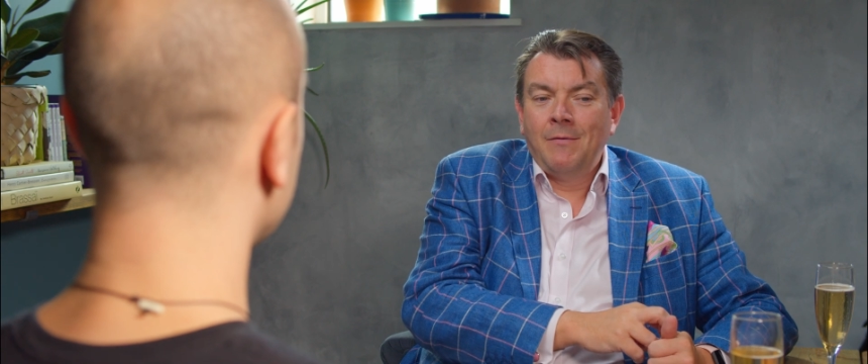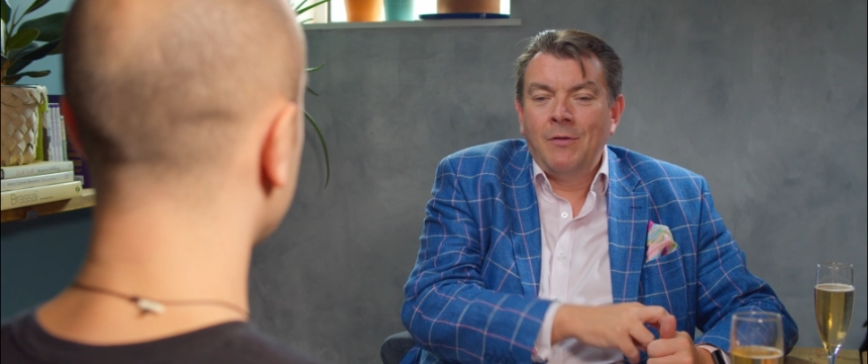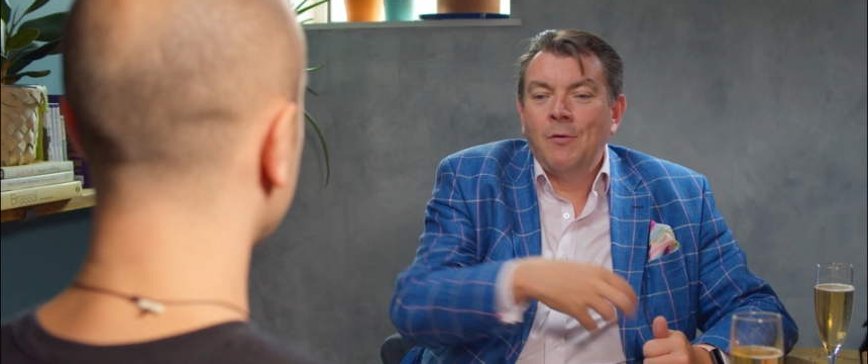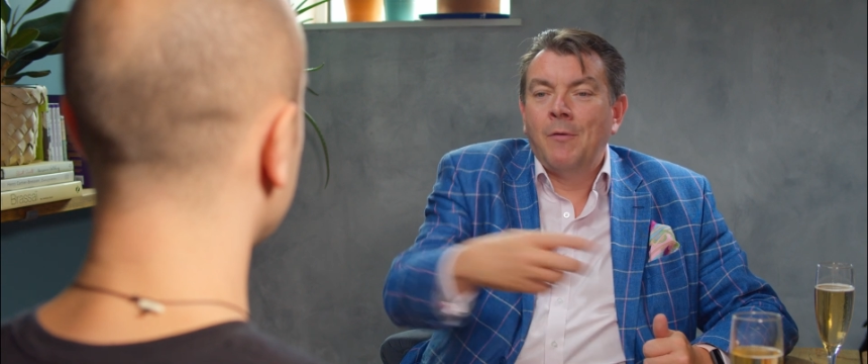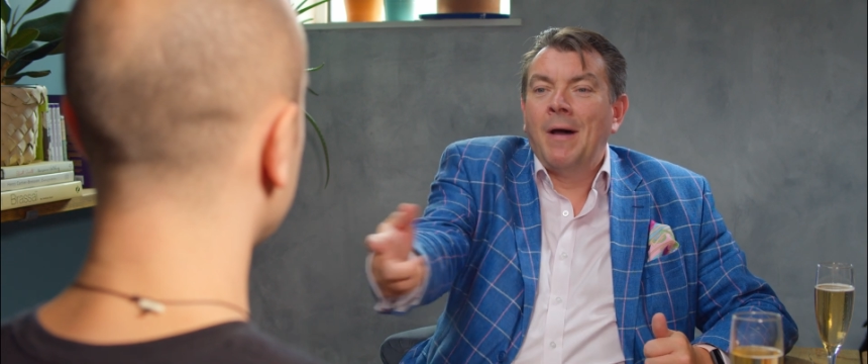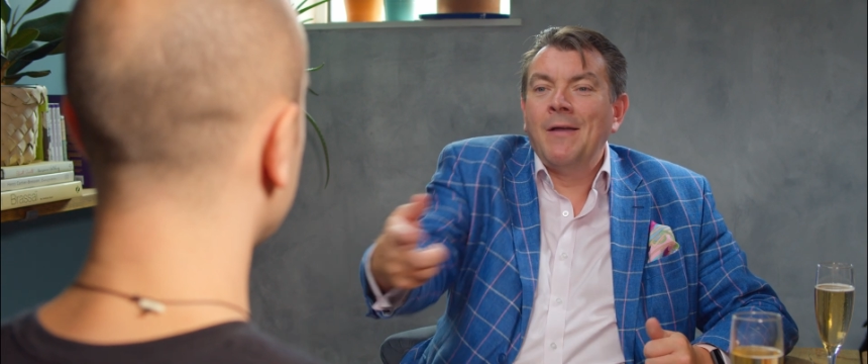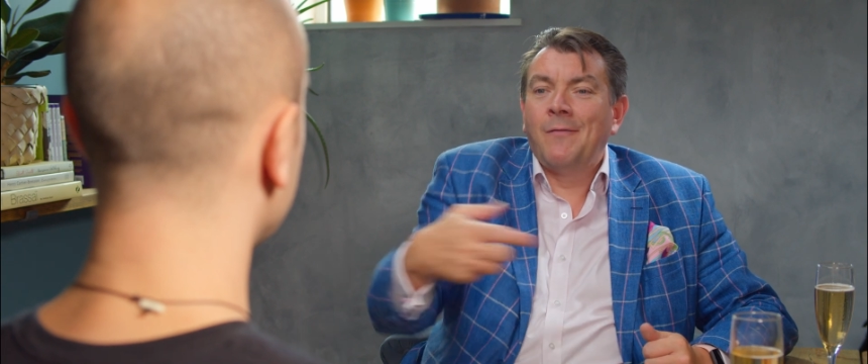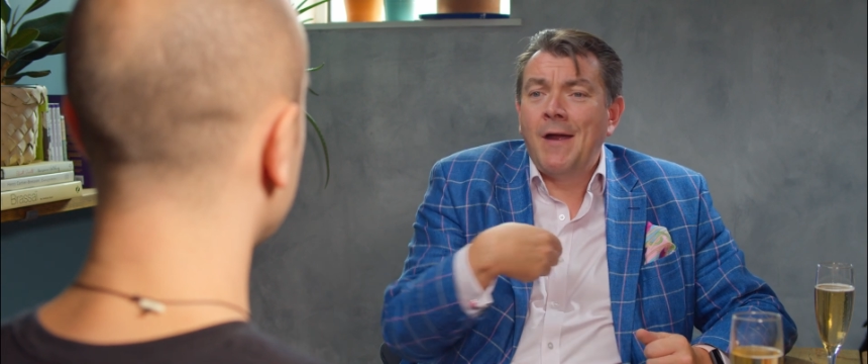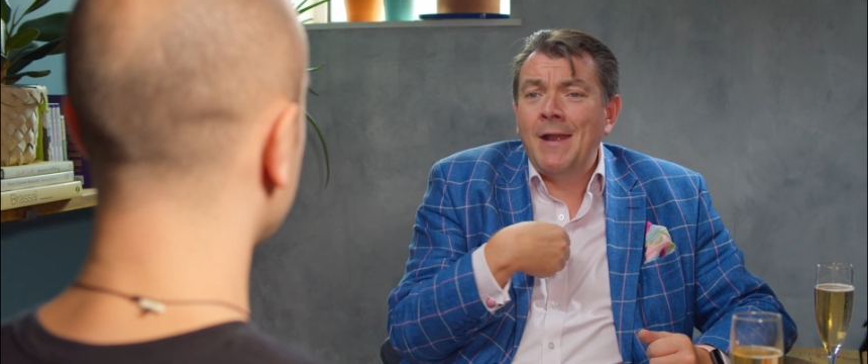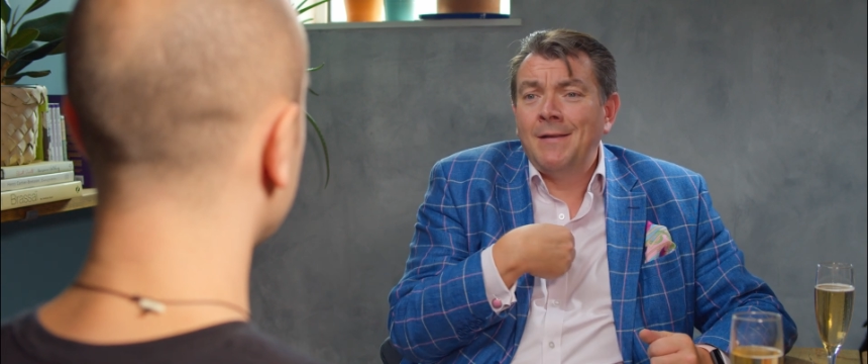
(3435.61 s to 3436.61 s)
you're my
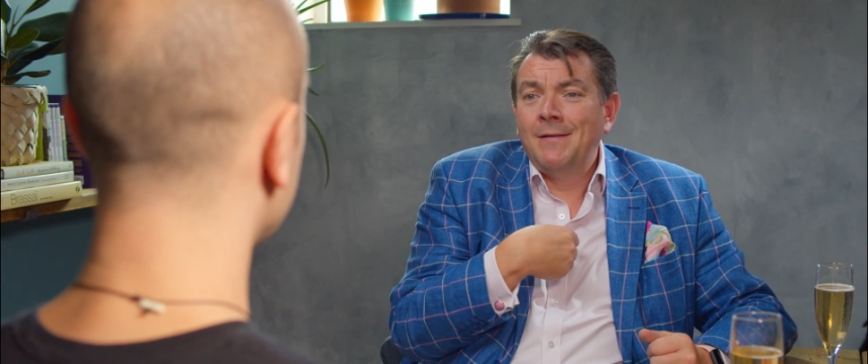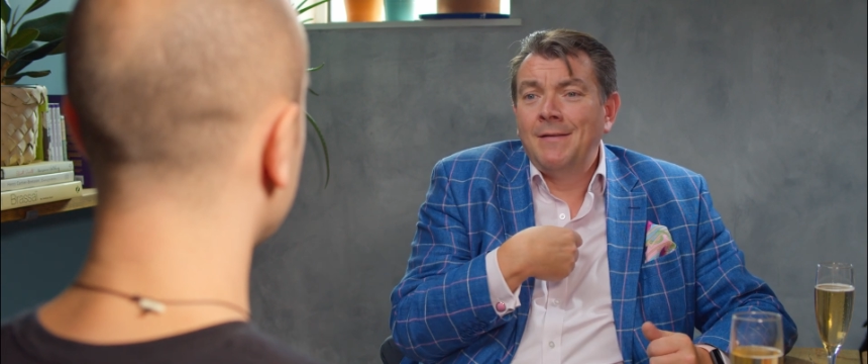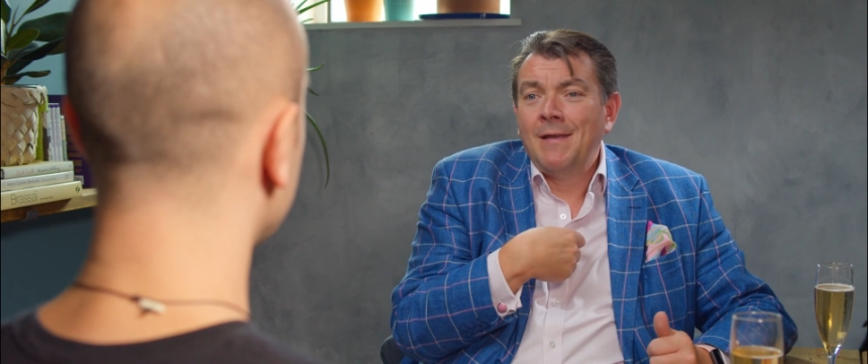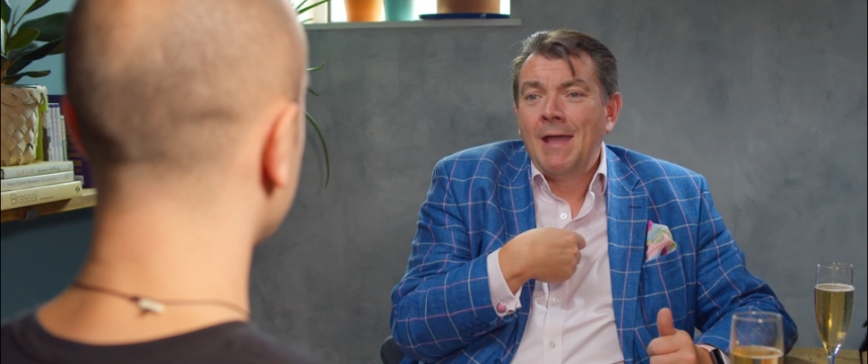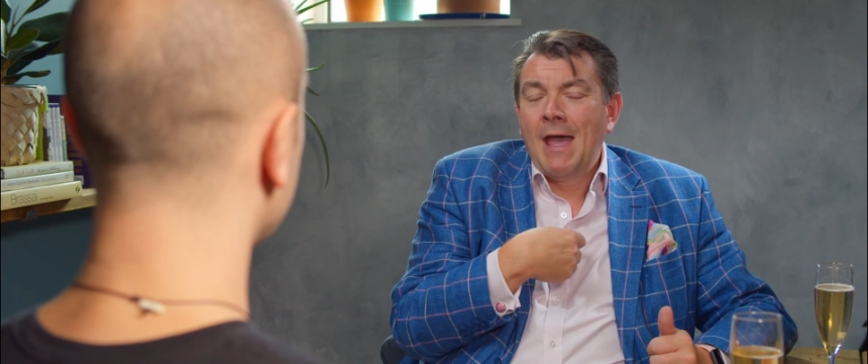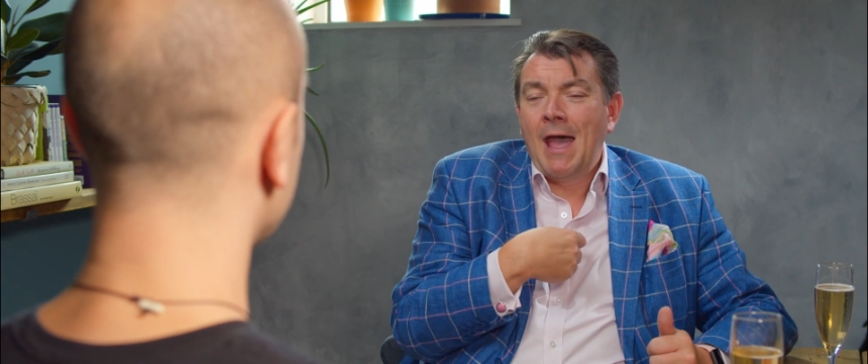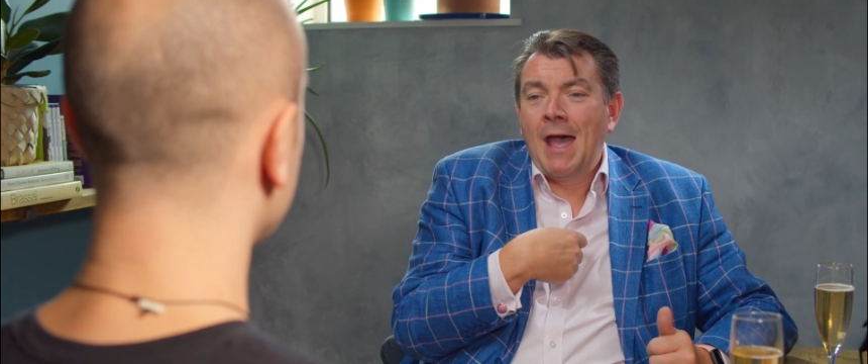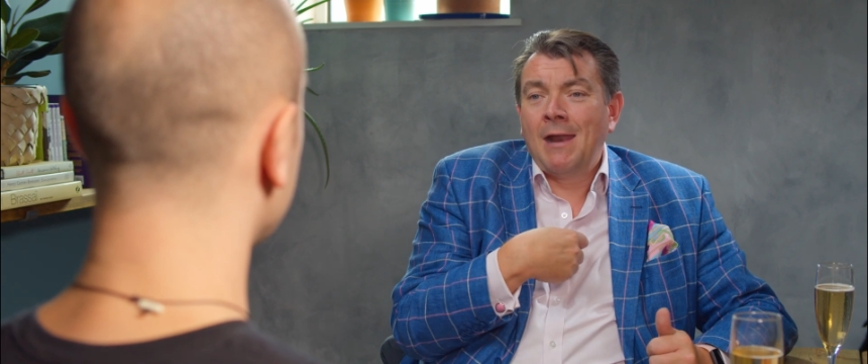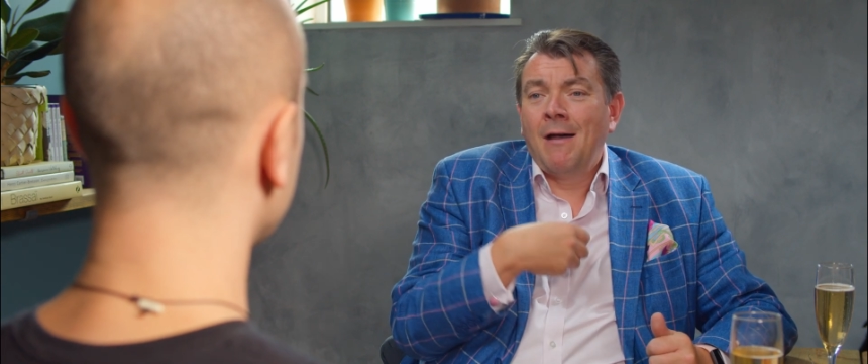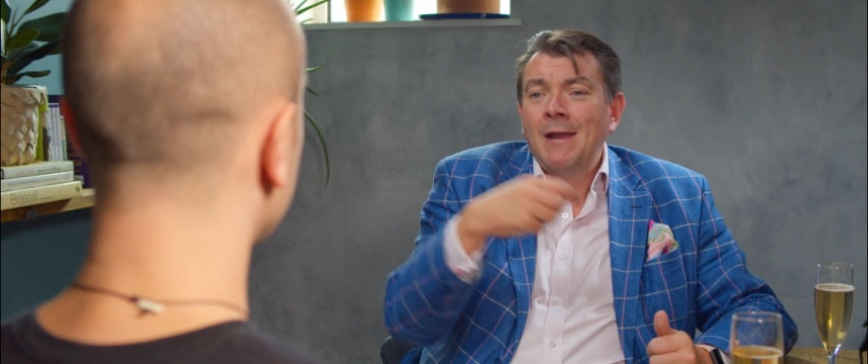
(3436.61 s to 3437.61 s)
friend,
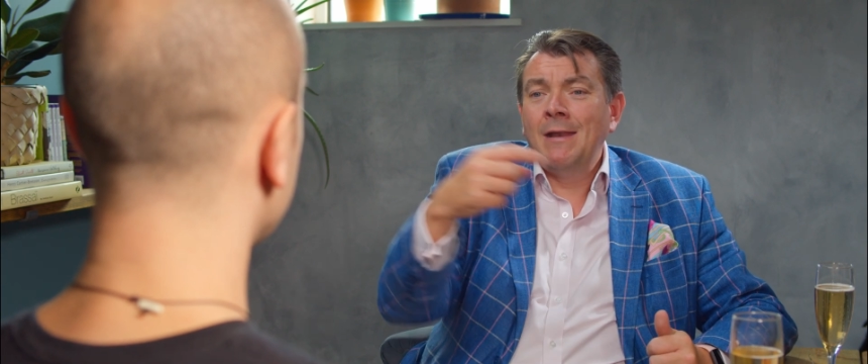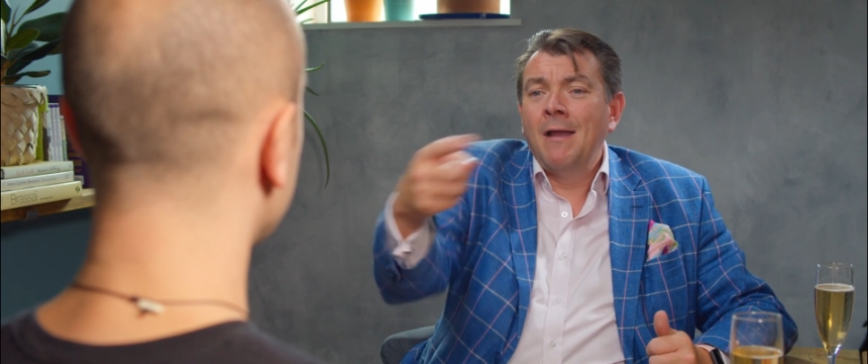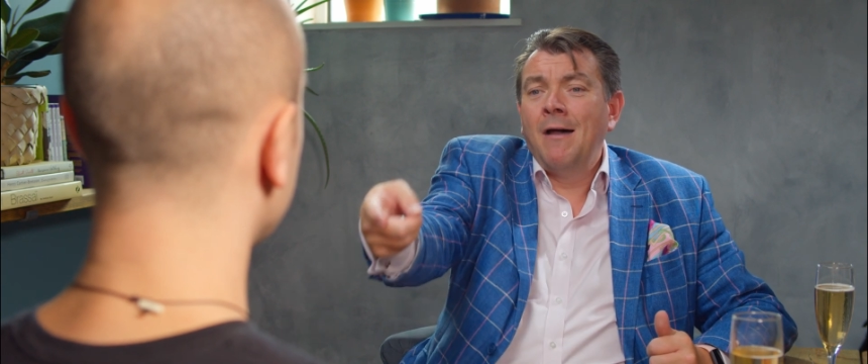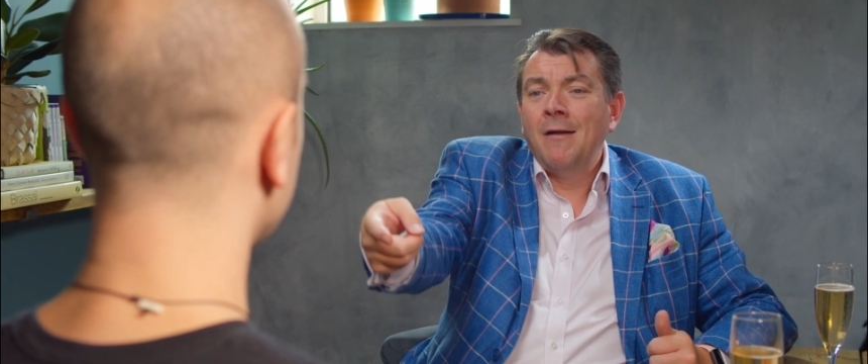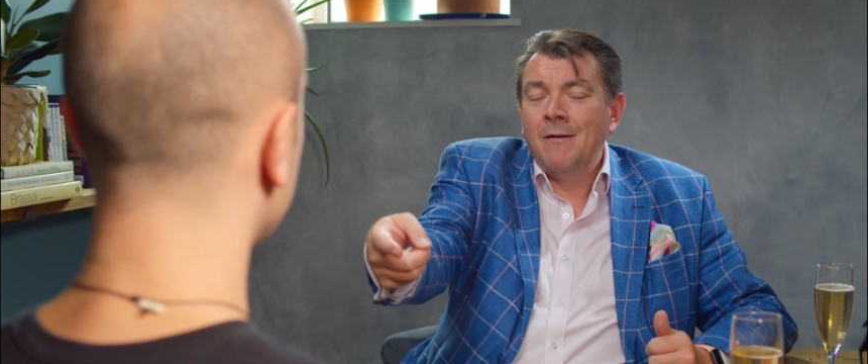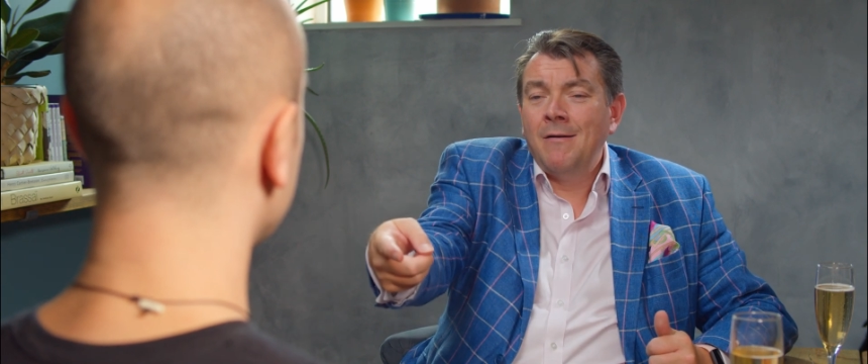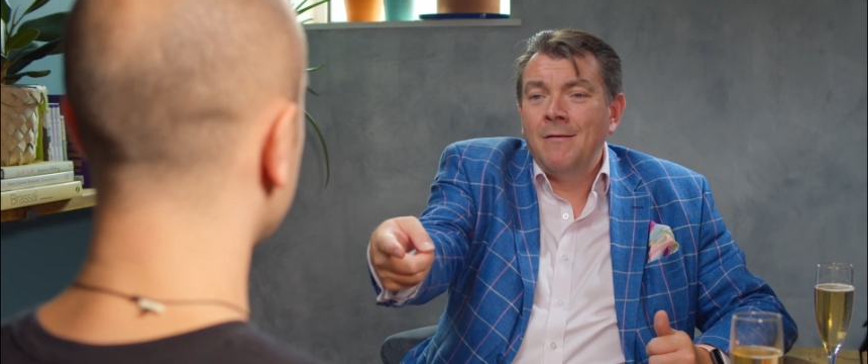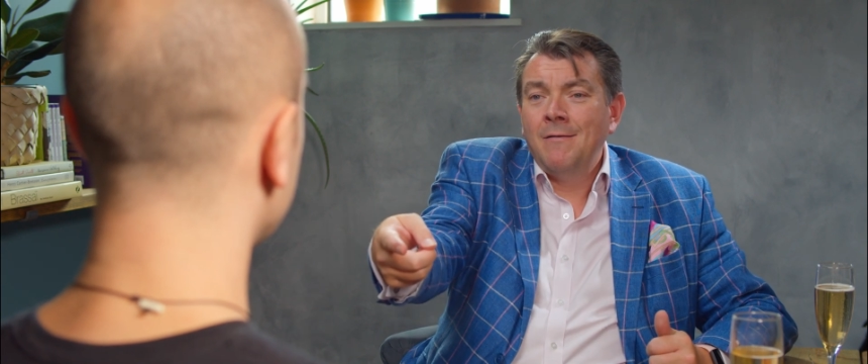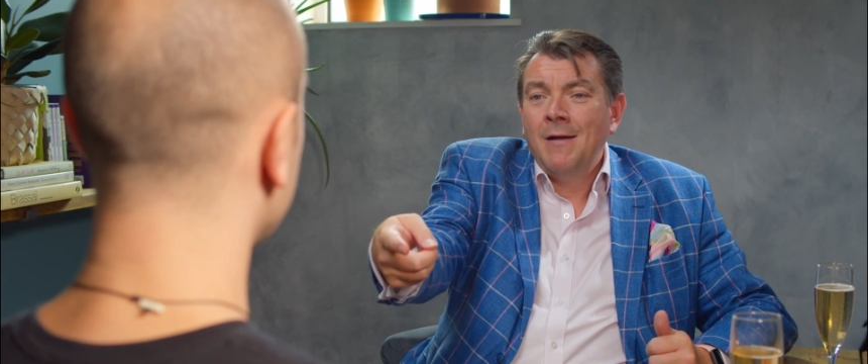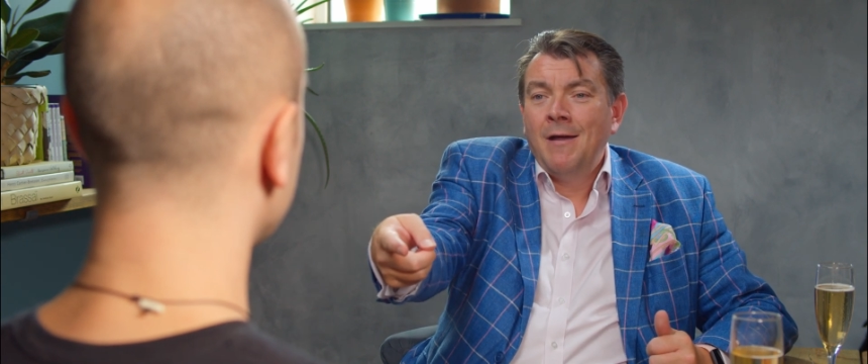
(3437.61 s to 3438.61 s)
and I
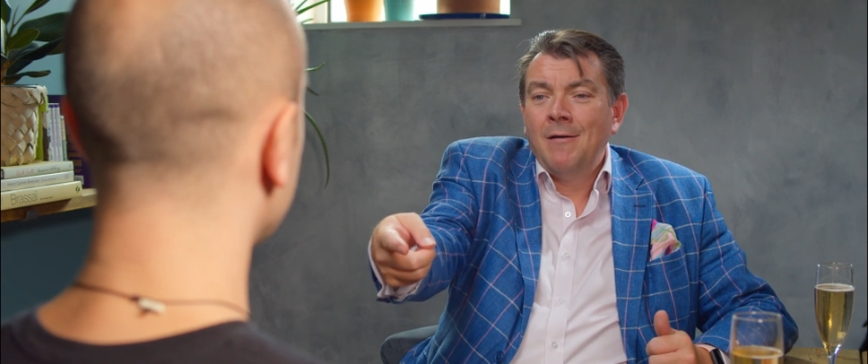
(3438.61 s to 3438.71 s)
know